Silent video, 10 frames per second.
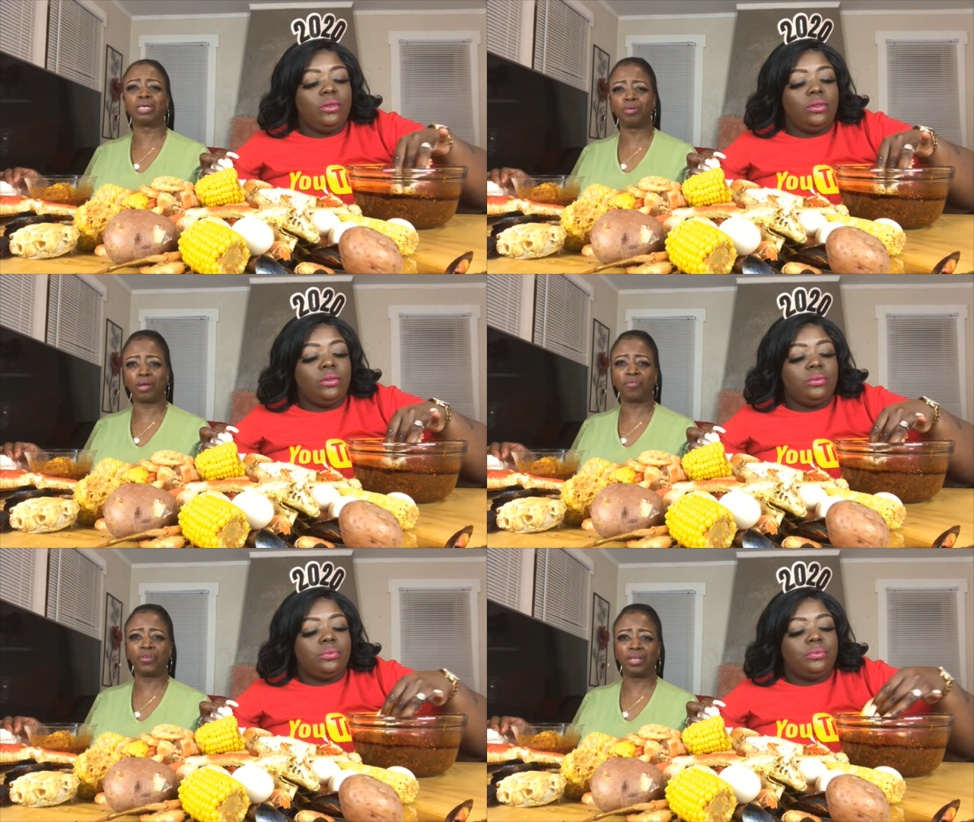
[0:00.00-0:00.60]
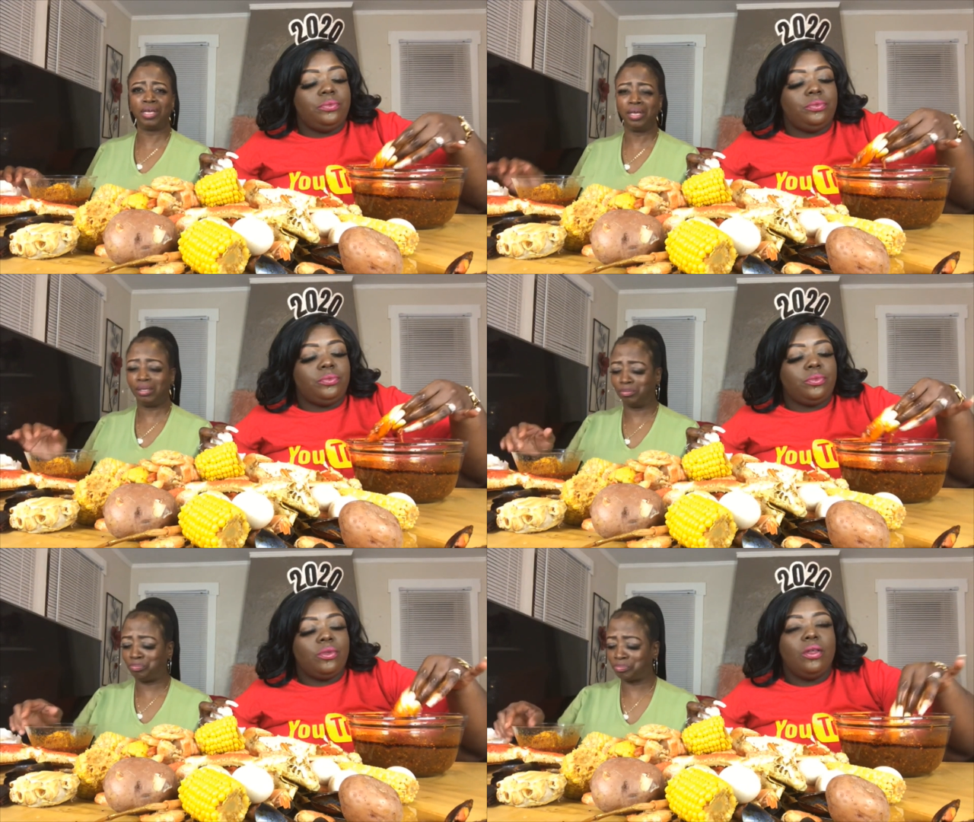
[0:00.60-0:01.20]
Speaker 1: I know I was going to eat.
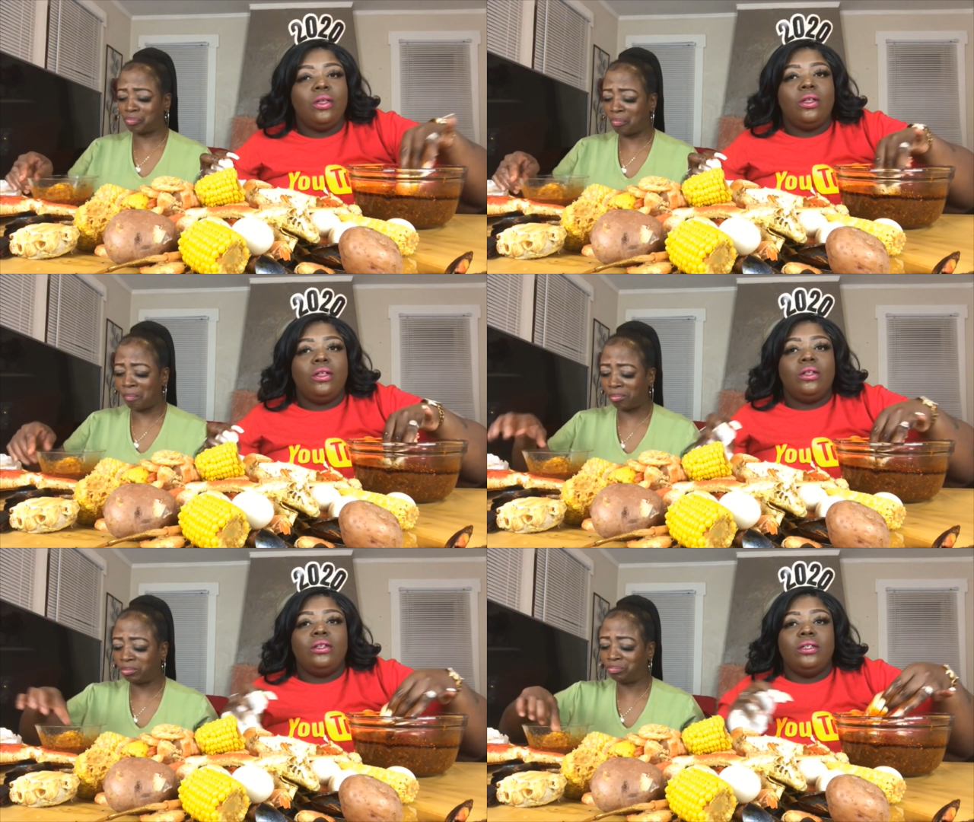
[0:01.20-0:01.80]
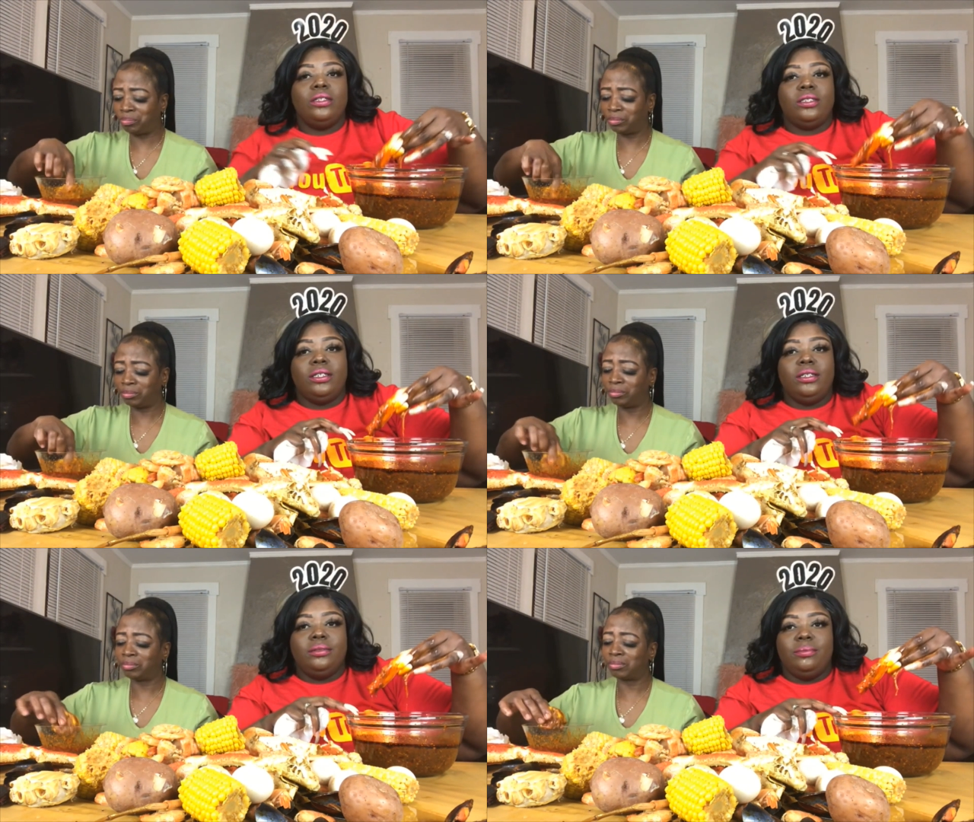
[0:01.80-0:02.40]

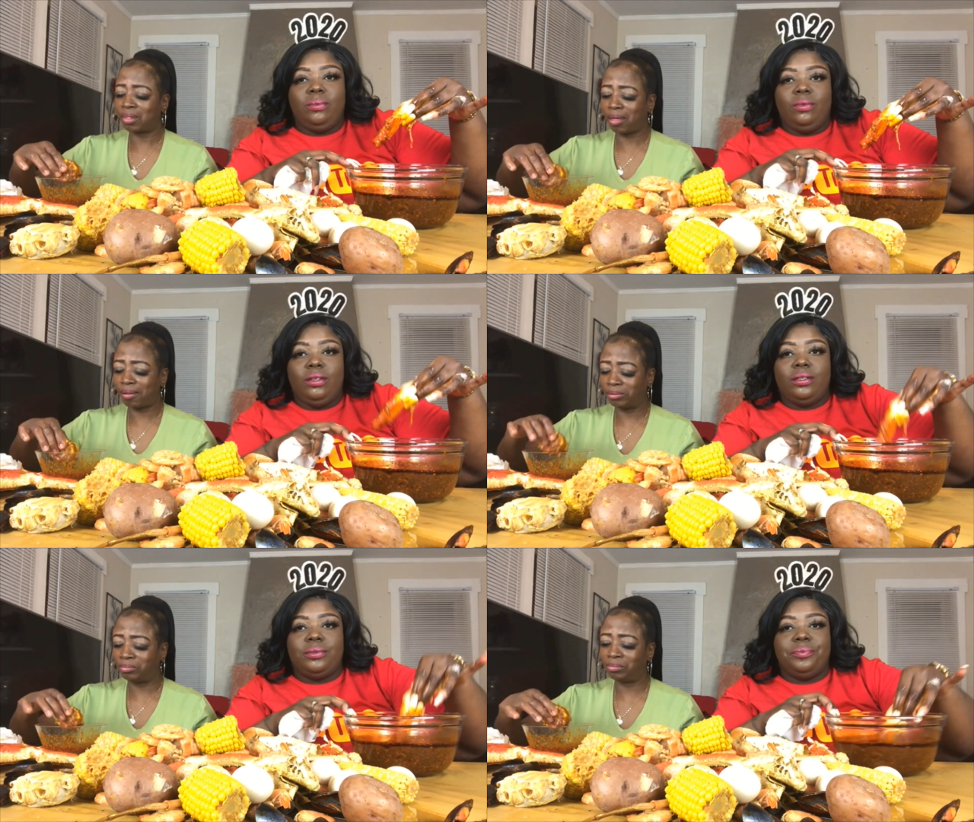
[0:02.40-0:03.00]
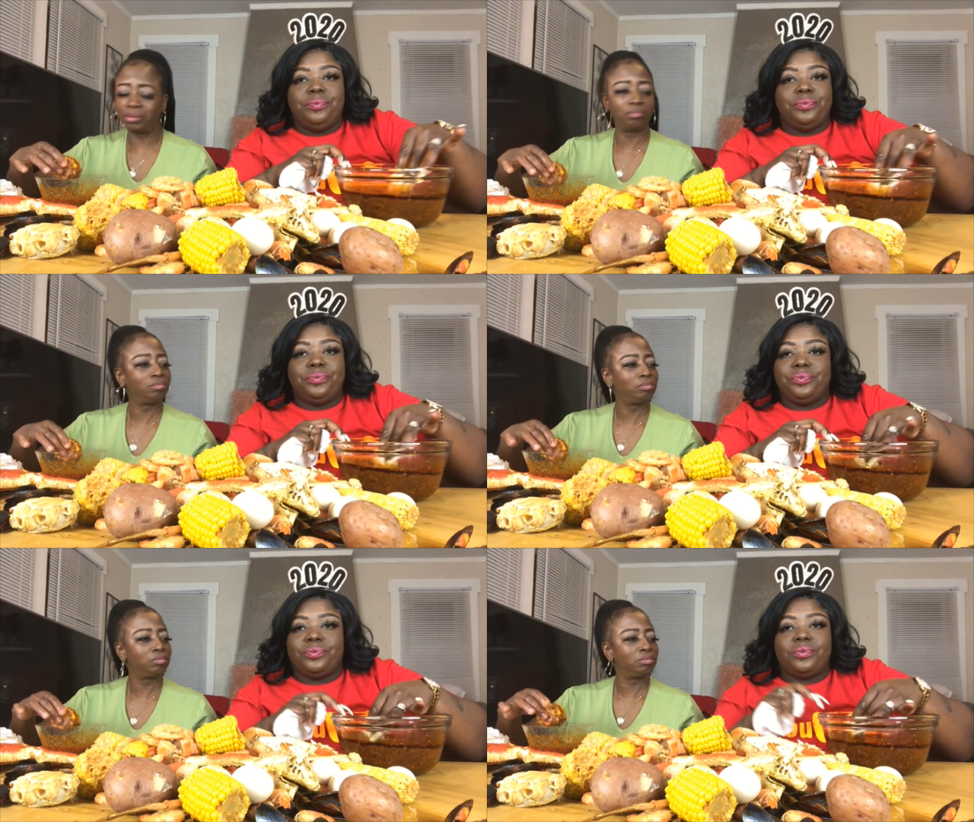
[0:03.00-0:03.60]
Speaker 2: See? Look.
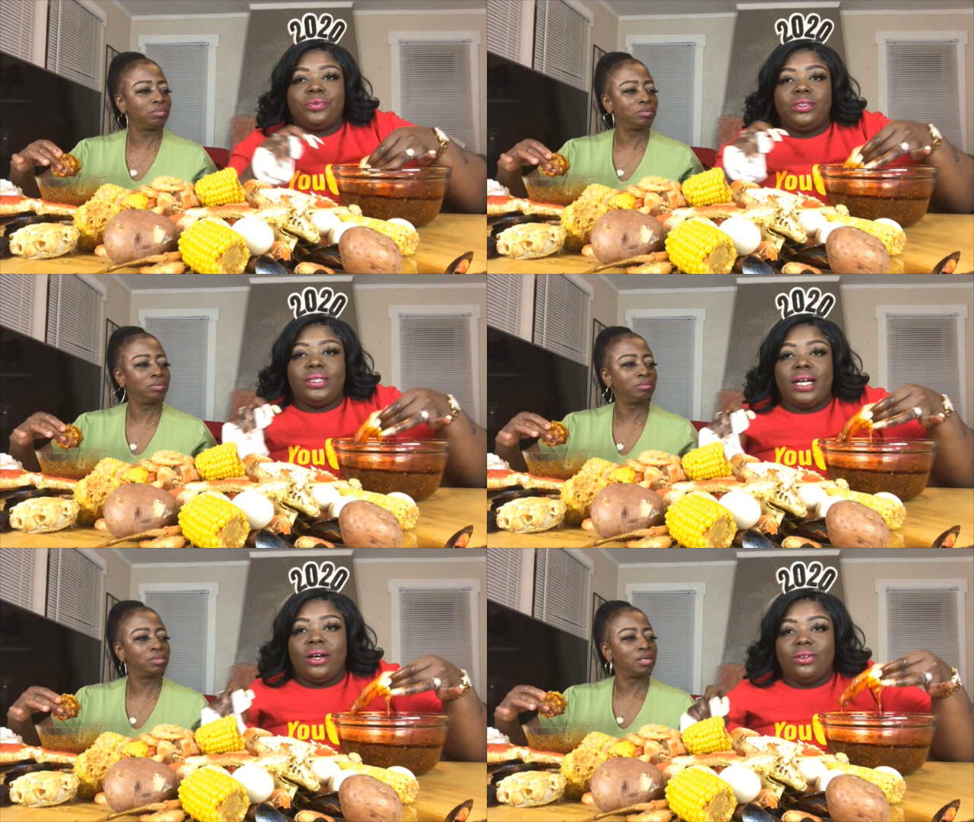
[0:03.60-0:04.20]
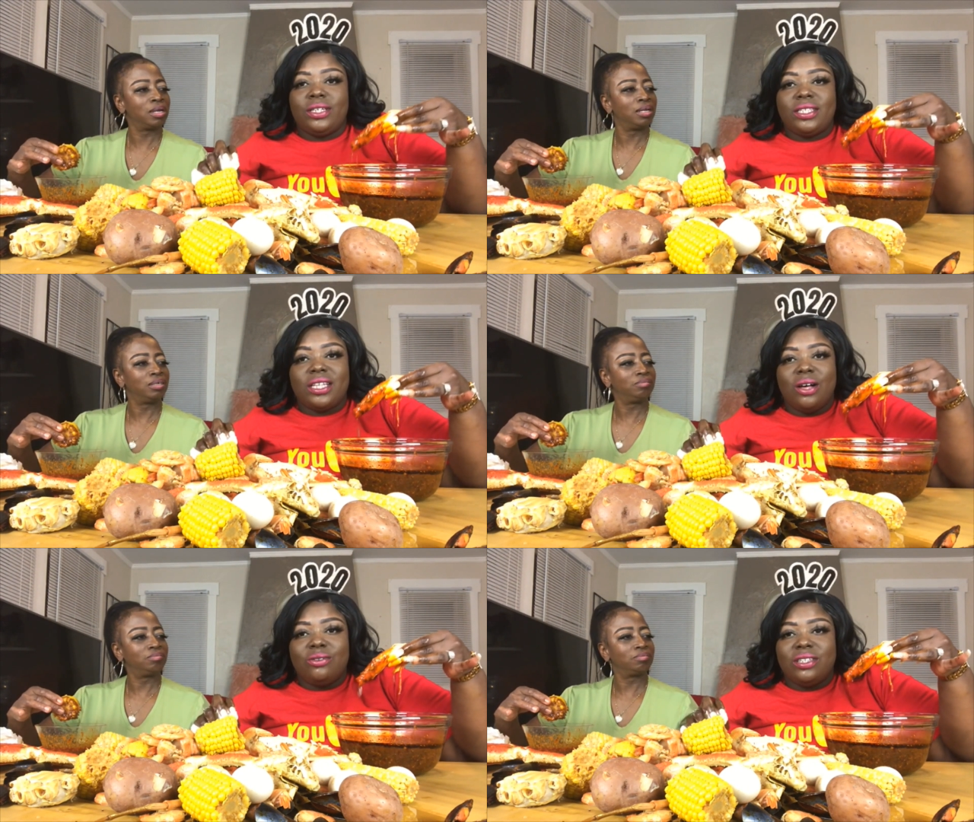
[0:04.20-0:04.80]
Y'all, this
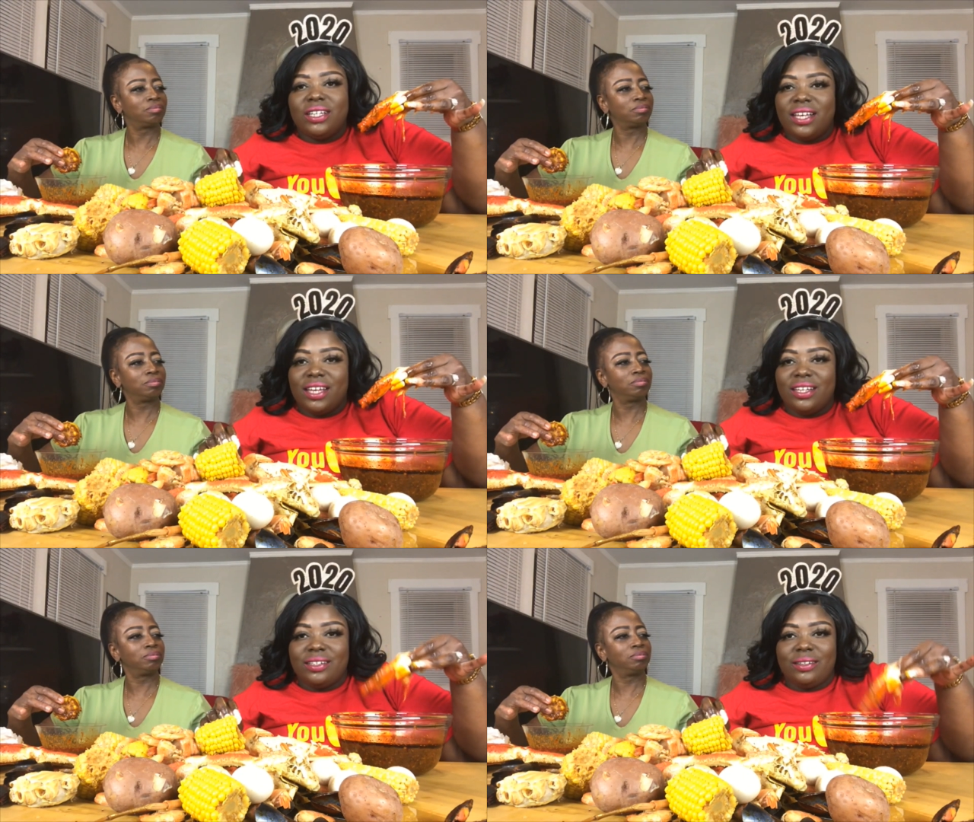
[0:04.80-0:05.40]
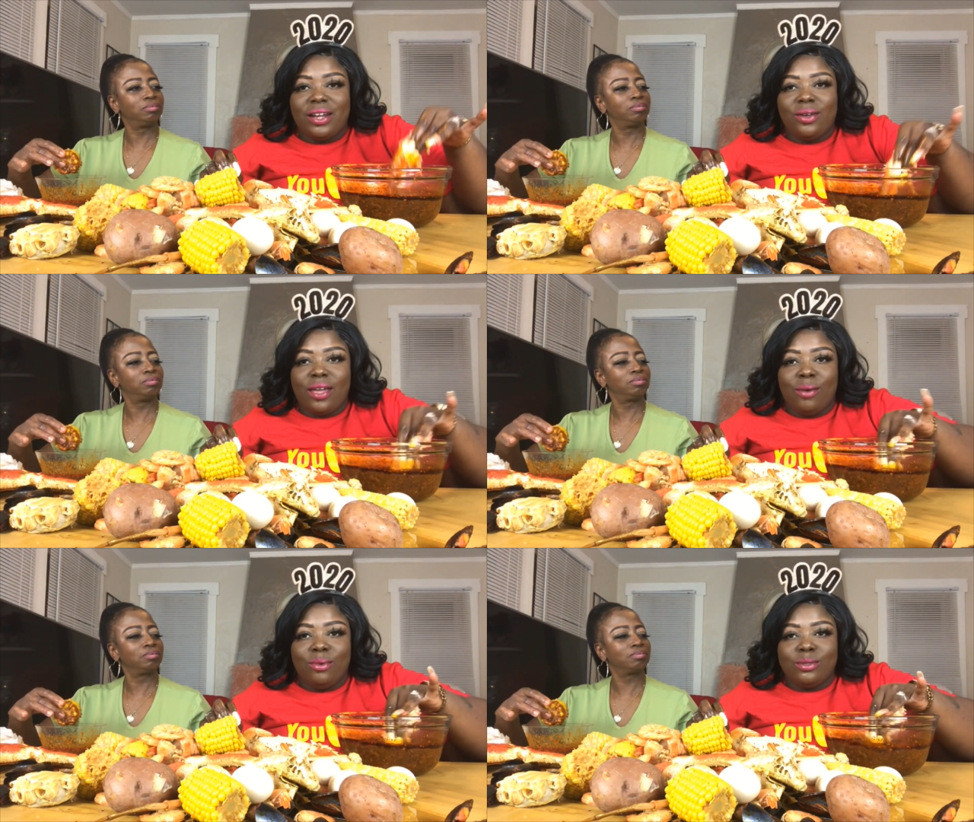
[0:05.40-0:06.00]
sauce. Look at it. I know
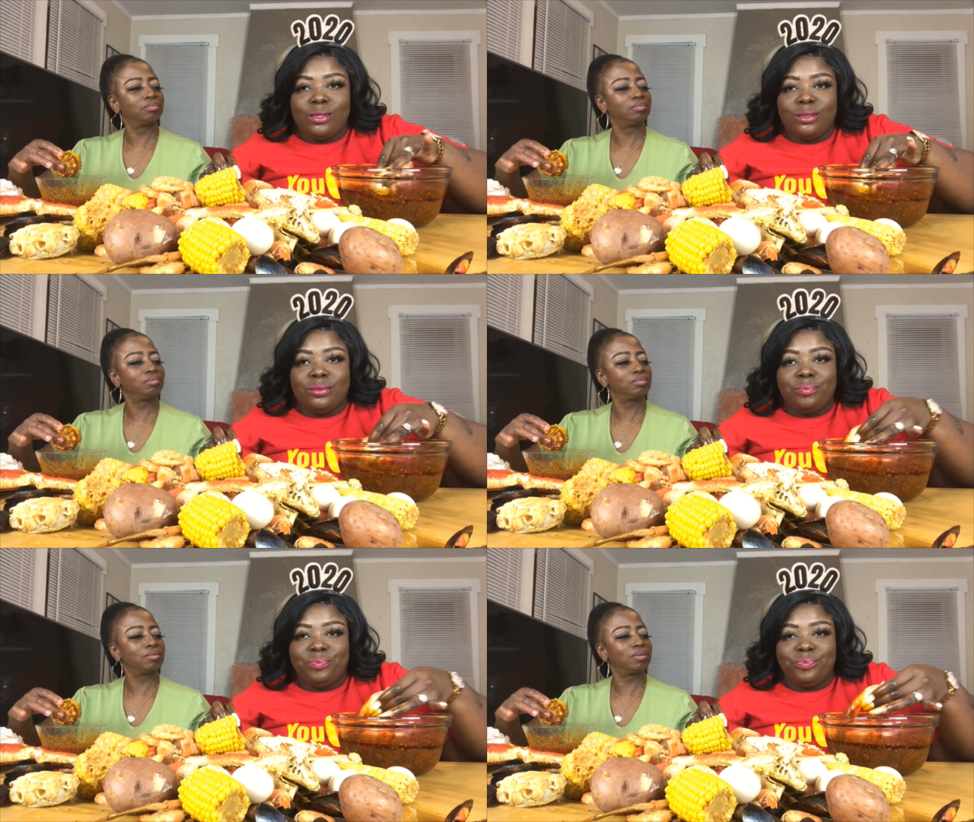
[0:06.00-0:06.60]
y'all want some.